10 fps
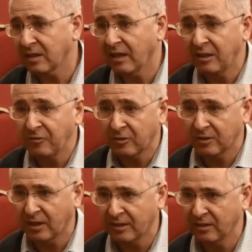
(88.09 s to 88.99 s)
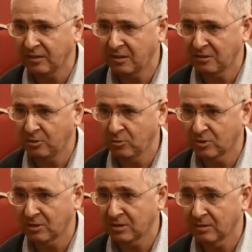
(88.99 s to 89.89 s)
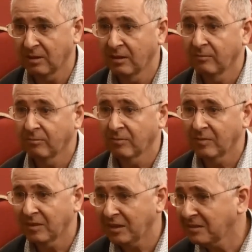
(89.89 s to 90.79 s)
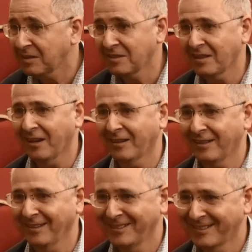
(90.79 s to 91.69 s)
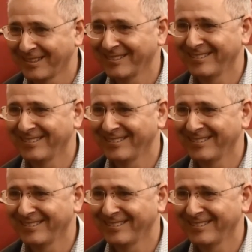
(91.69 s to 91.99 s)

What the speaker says: and different analytics uses. This is the catalyst.